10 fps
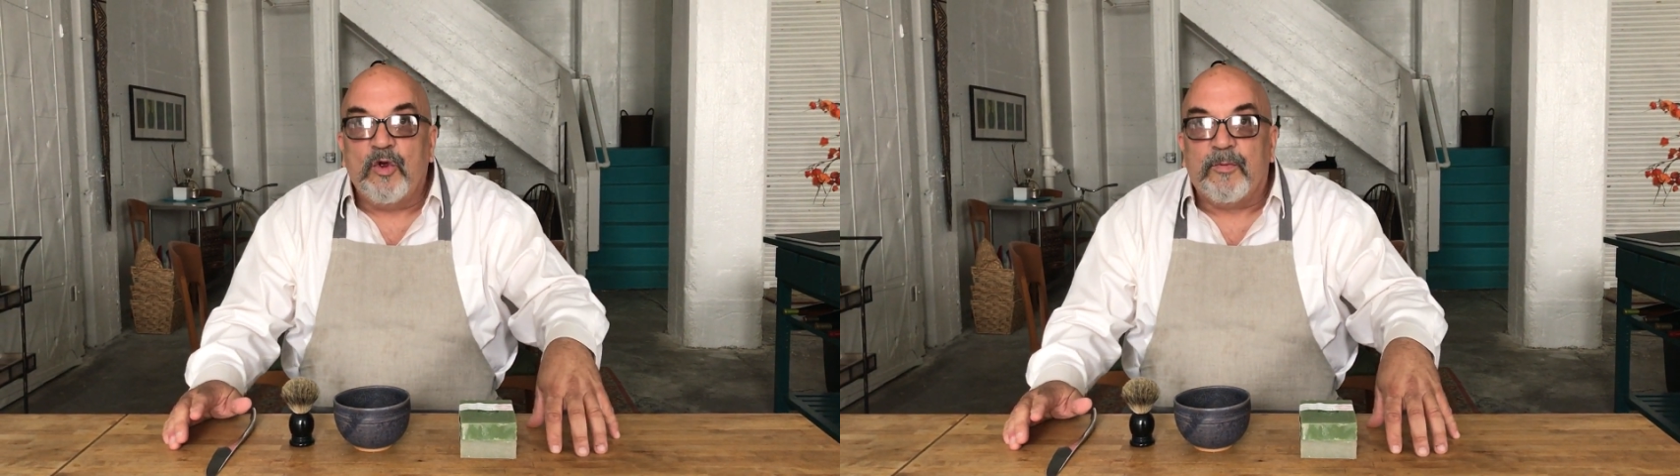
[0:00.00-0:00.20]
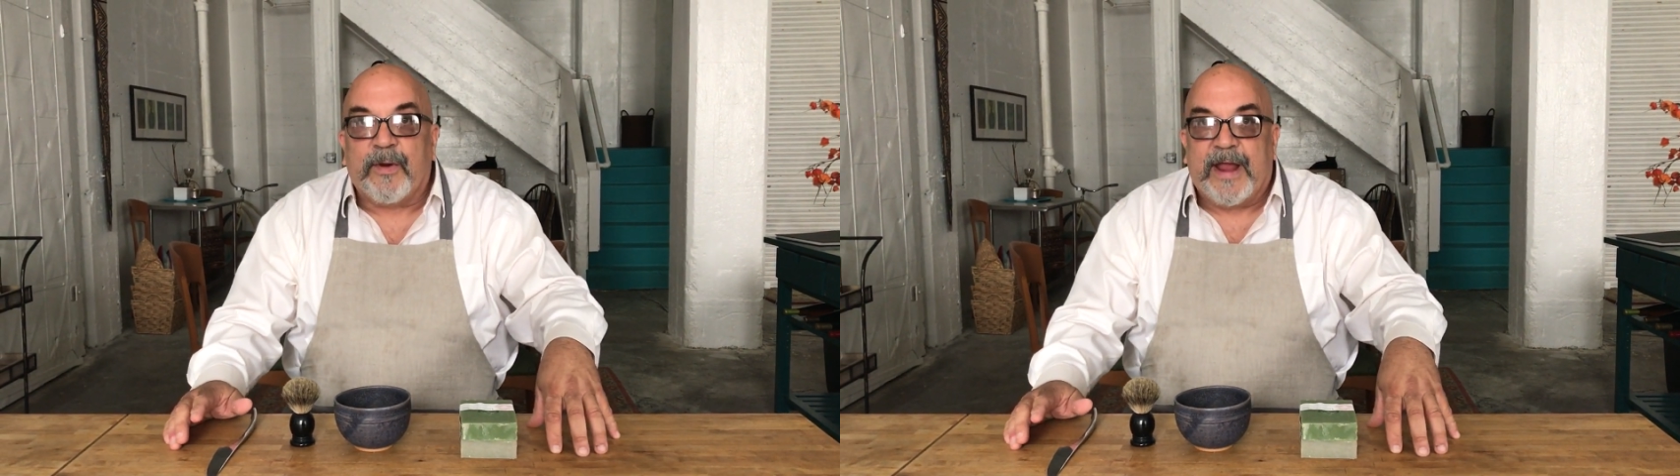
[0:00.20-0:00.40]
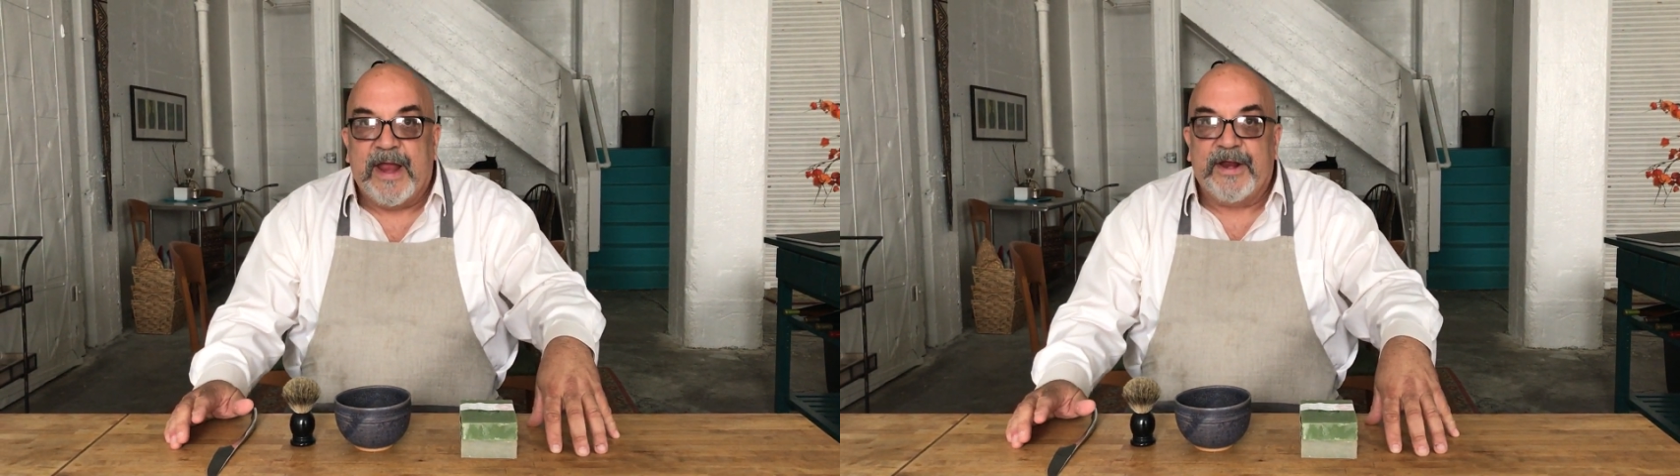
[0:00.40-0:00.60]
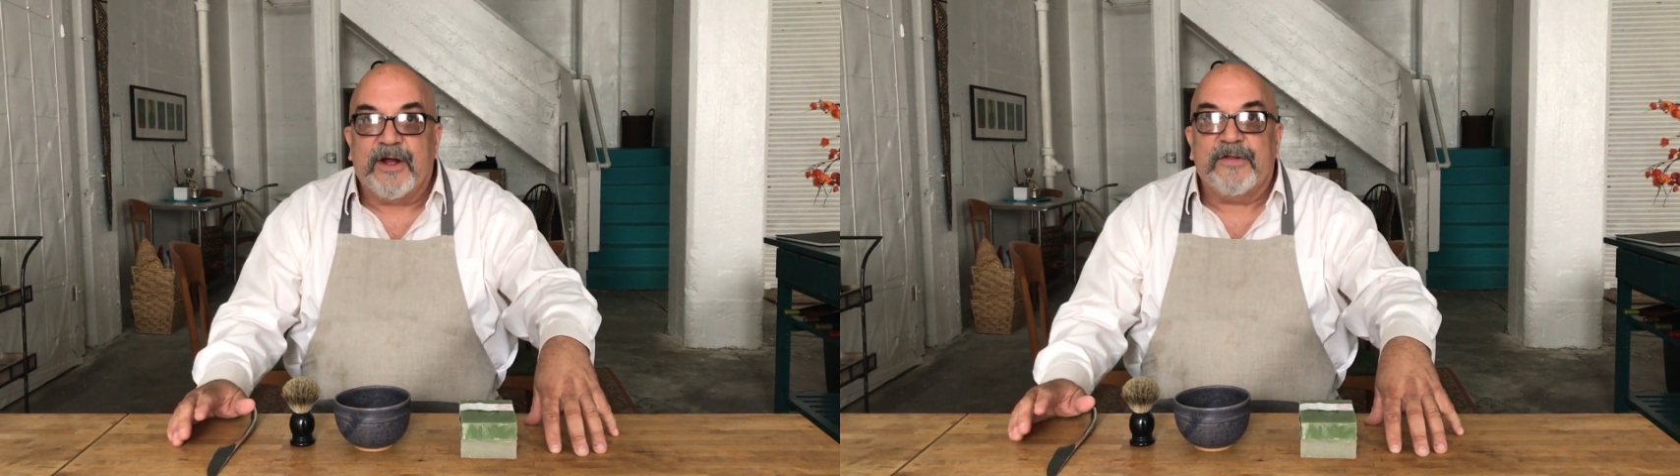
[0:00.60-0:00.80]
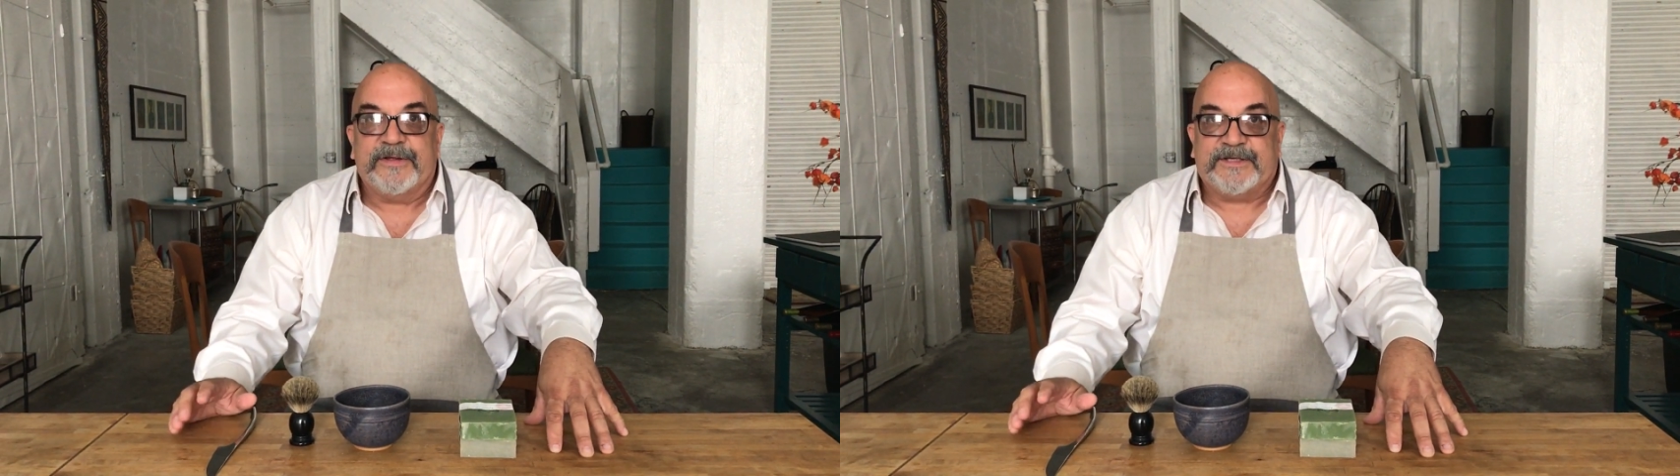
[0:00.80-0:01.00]
lubricating
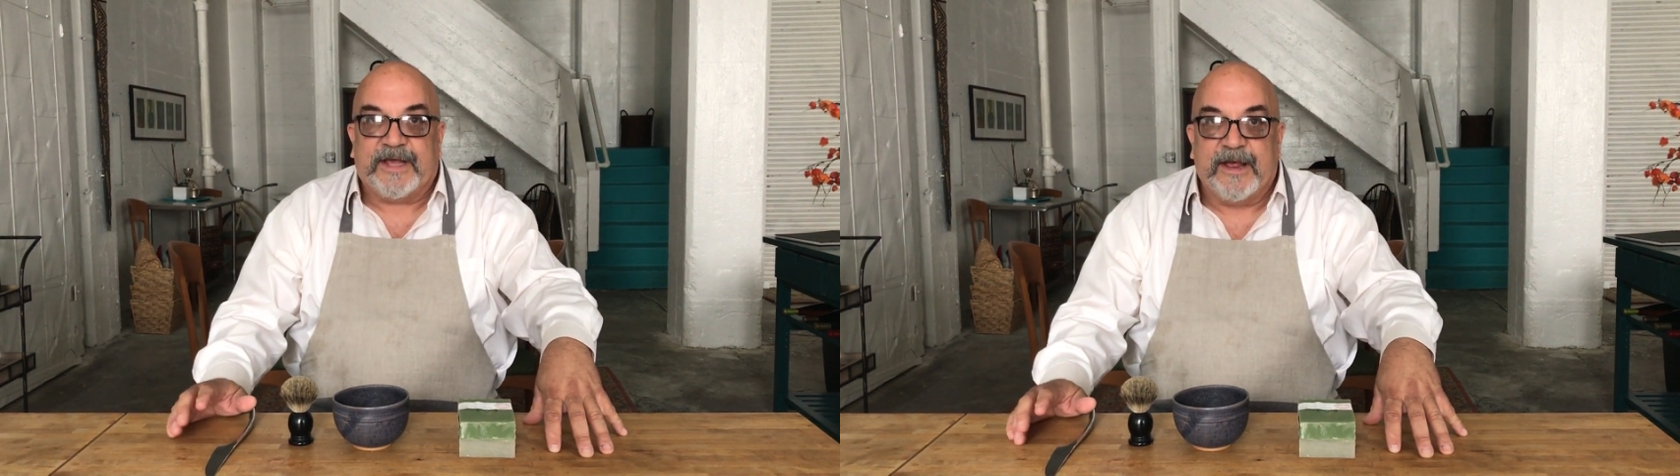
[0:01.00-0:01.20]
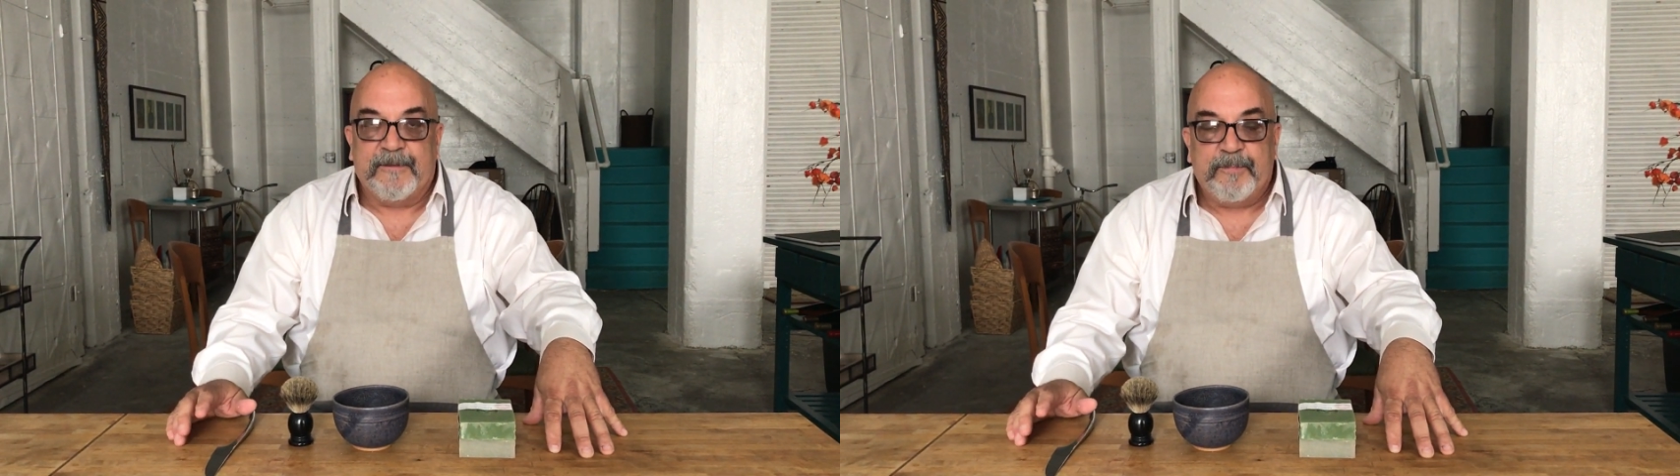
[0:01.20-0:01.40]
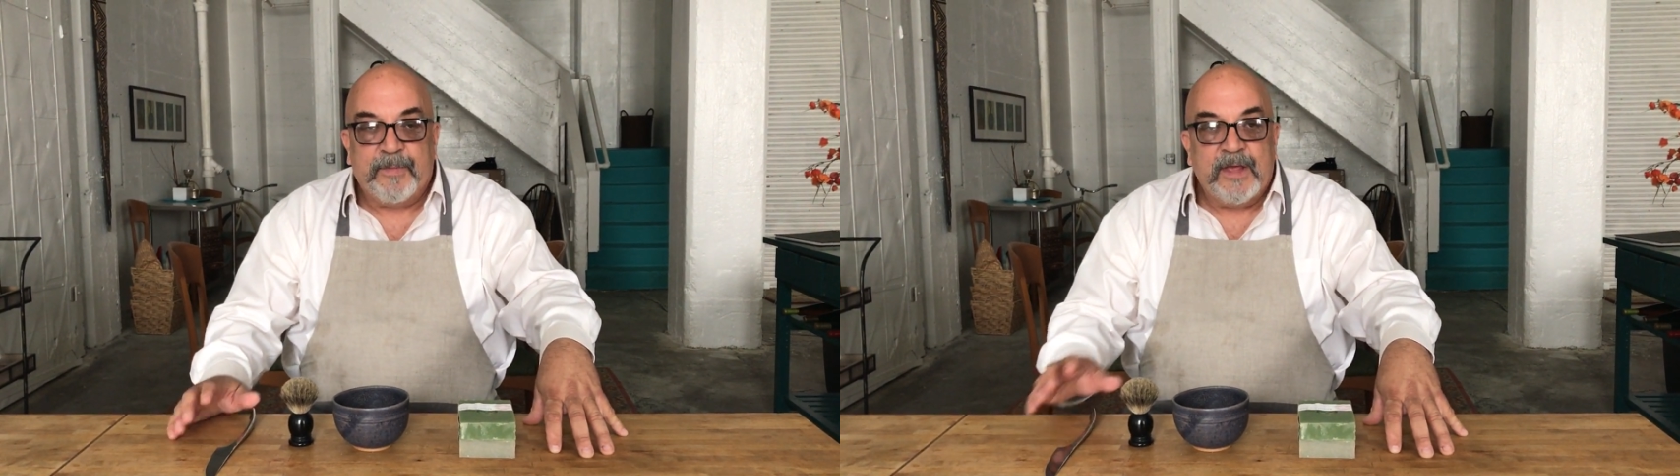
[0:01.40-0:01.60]
on the skin,